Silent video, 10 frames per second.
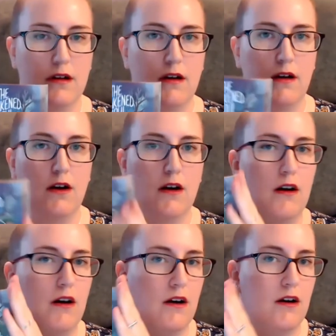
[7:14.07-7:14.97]

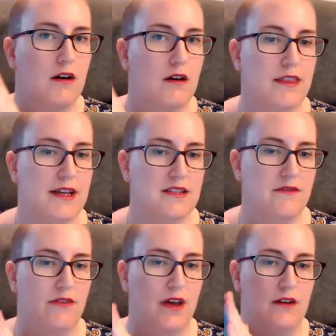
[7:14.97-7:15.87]
Oh, that's
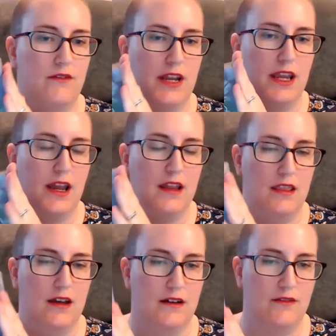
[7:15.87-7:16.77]
velvety. I
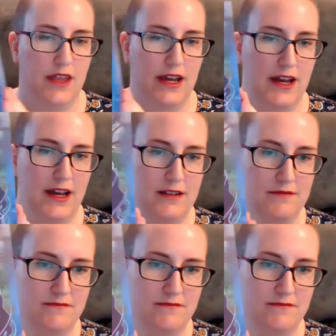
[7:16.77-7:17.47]
love that.